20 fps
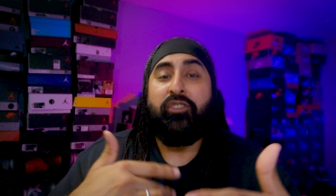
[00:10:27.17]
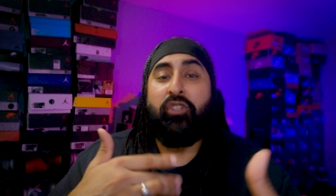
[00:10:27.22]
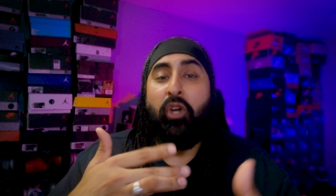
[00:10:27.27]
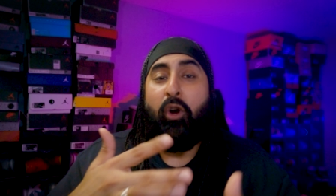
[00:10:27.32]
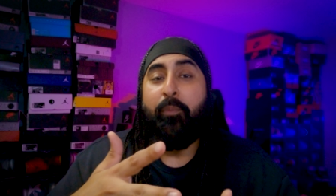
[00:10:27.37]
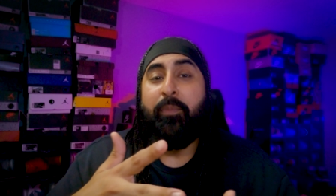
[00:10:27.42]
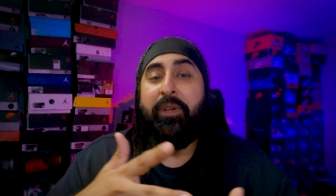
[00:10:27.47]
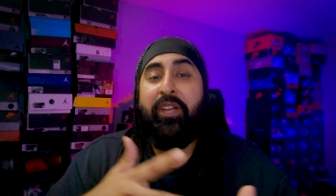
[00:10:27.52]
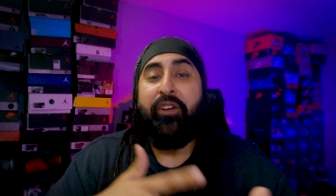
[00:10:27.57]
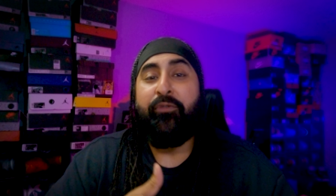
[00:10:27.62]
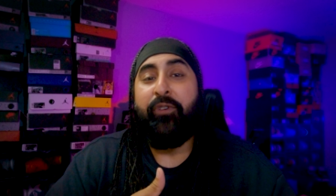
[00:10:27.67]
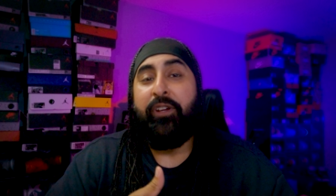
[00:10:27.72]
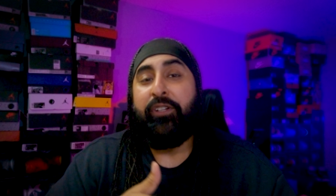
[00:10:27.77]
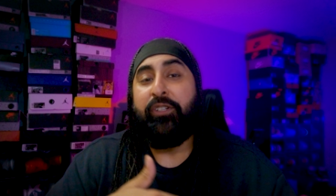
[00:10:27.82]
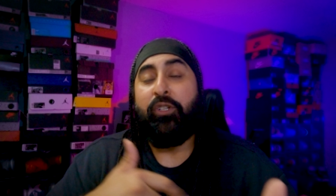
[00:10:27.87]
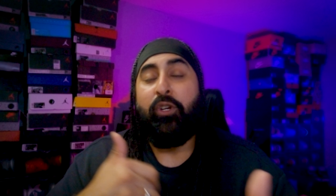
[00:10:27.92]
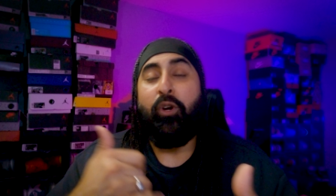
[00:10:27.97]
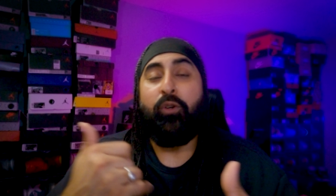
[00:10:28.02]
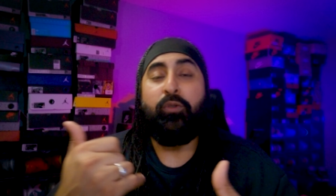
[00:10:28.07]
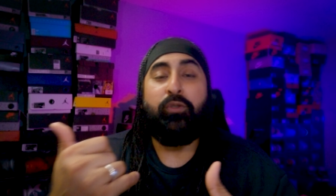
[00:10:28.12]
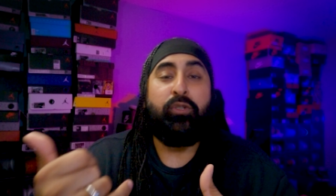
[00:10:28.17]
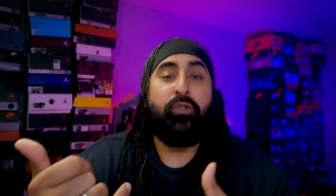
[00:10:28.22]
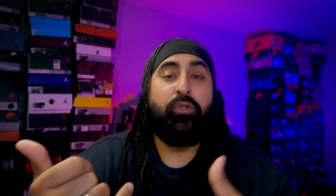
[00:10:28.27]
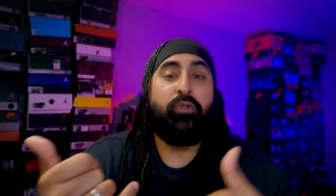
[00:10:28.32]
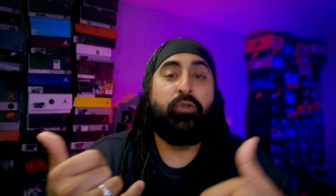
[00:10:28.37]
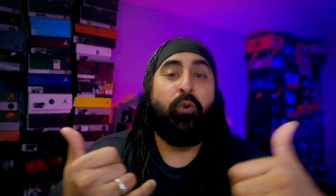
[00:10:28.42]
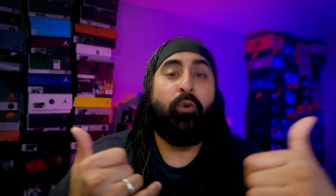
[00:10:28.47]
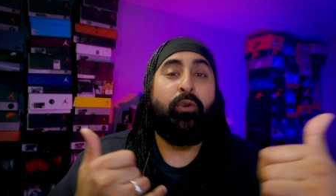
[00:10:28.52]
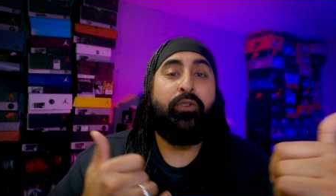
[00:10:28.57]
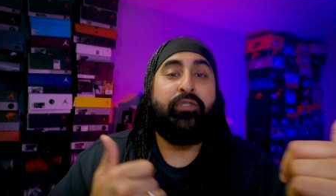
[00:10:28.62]
Don't be afraid to go to
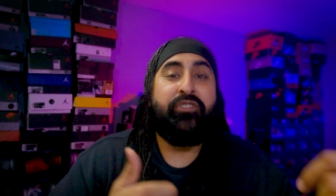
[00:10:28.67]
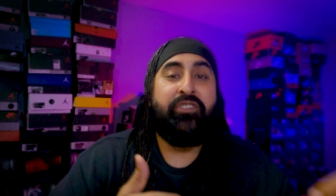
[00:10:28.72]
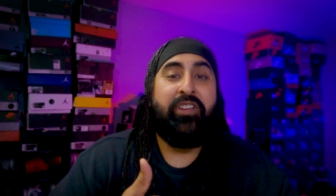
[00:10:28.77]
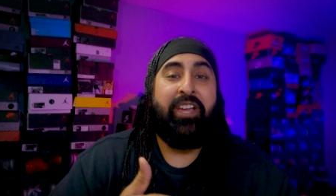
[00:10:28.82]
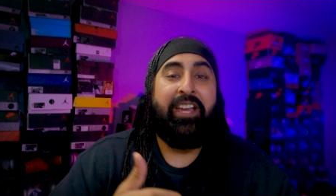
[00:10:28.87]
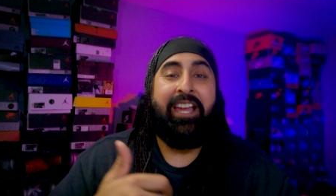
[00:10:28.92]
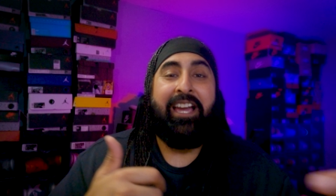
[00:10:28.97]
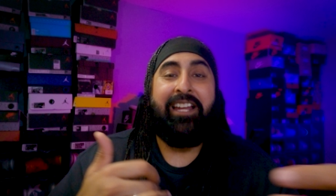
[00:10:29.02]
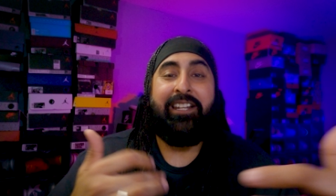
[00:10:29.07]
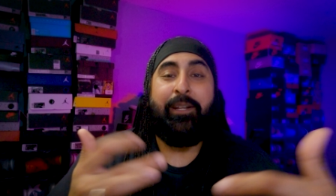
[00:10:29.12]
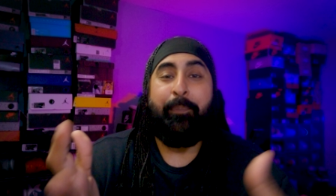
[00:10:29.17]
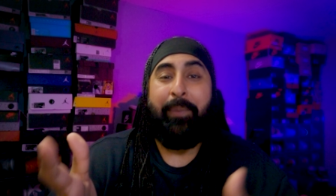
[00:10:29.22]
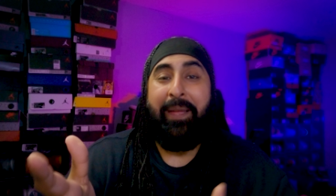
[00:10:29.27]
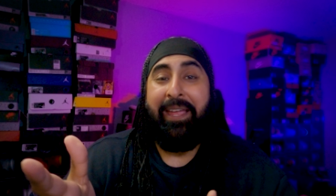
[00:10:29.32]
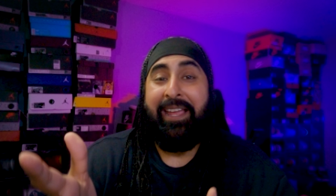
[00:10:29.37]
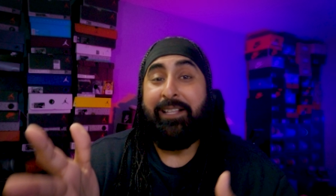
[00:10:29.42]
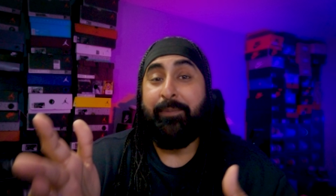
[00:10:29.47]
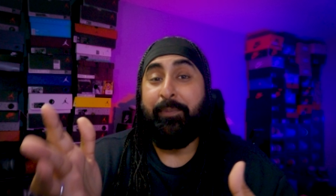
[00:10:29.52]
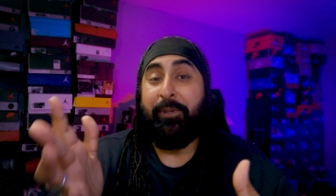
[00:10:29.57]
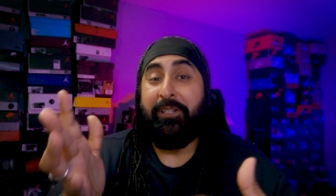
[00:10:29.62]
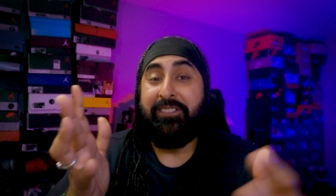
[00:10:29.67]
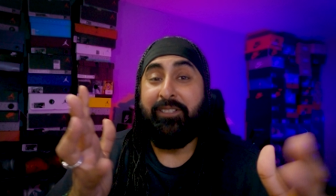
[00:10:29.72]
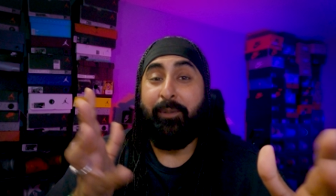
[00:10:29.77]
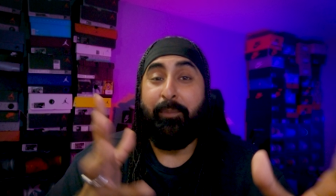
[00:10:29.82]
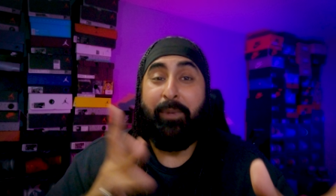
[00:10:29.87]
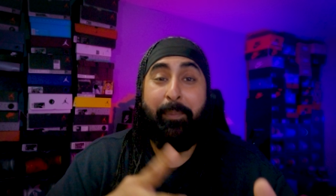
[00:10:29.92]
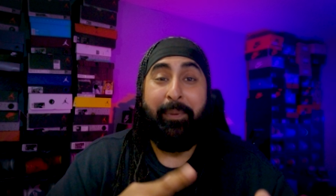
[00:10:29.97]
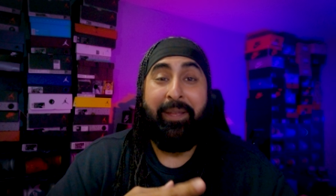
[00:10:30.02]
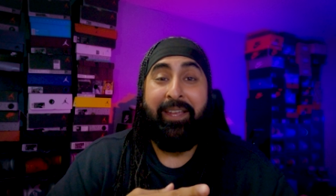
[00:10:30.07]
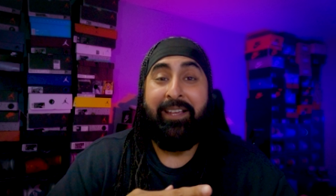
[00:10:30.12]
the store and check out the pairs because
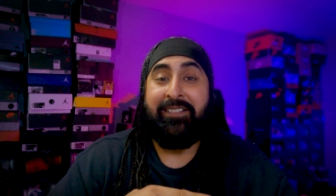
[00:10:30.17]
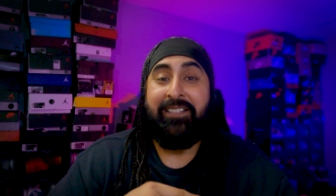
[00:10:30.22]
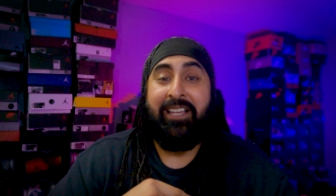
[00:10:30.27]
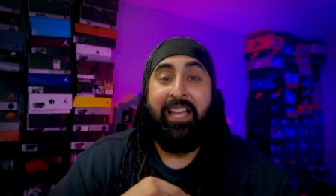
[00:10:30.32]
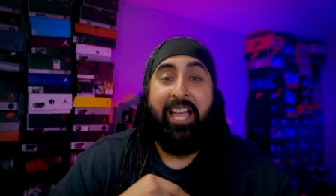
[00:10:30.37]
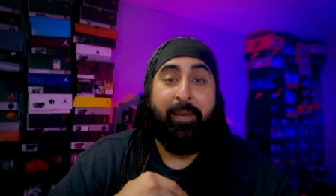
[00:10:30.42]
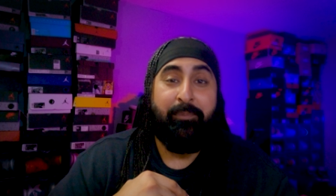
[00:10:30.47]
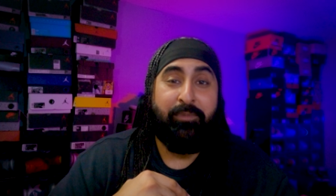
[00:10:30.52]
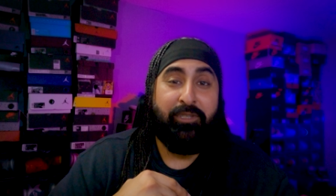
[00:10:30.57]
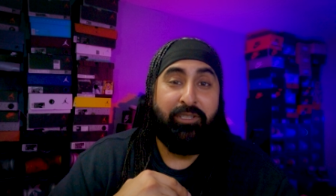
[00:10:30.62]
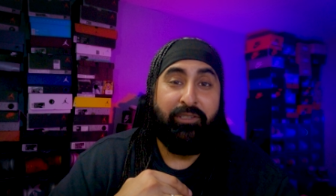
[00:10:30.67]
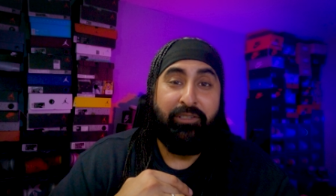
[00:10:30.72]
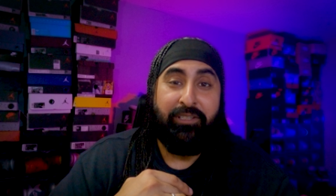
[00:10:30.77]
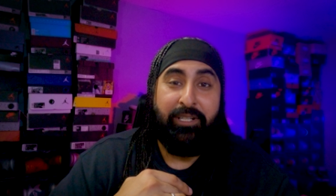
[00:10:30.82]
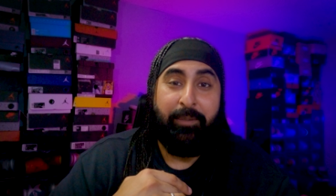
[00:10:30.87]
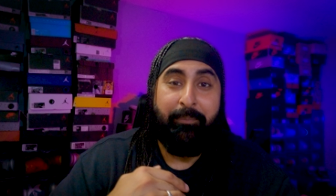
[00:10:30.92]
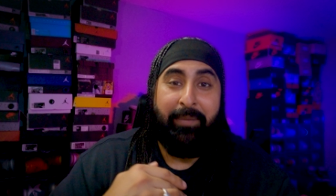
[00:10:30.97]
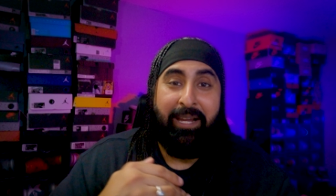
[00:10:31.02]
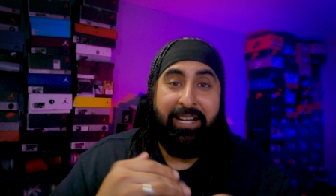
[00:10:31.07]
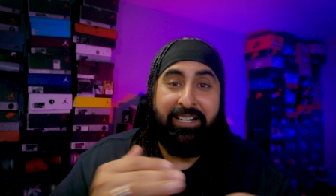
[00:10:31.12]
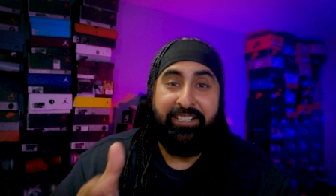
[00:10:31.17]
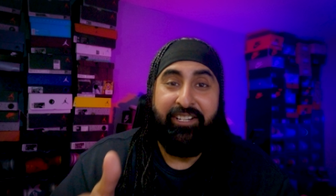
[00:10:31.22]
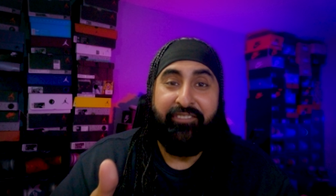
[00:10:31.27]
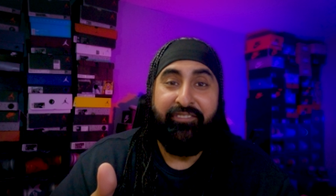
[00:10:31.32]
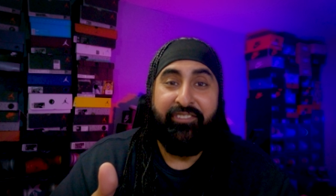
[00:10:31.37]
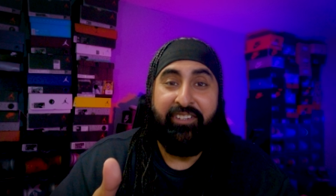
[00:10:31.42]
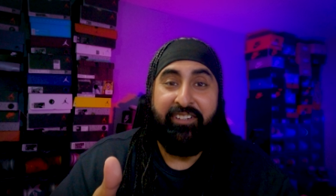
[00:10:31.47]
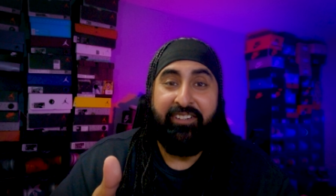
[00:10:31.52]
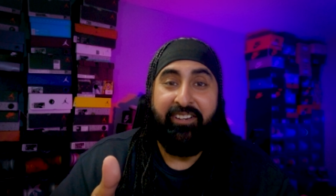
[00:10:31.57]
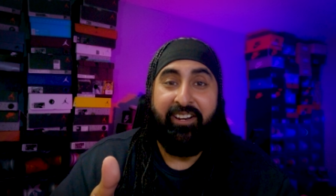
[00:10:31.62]
some of the pairs are absolutely
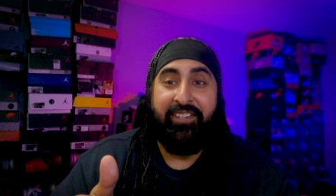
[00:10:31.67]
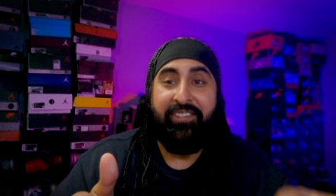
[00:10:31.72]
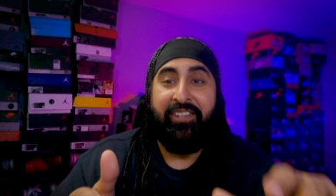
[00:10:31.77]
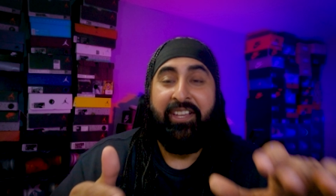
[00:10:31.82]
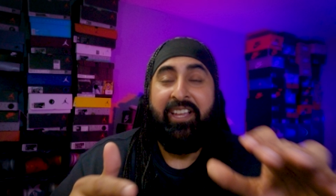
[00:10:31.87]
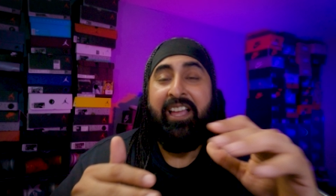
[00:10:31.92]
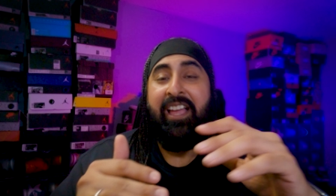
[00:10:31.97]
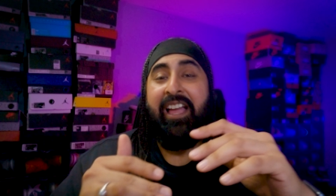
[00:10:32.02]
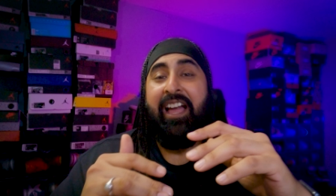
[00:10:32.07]
magnificent, guys.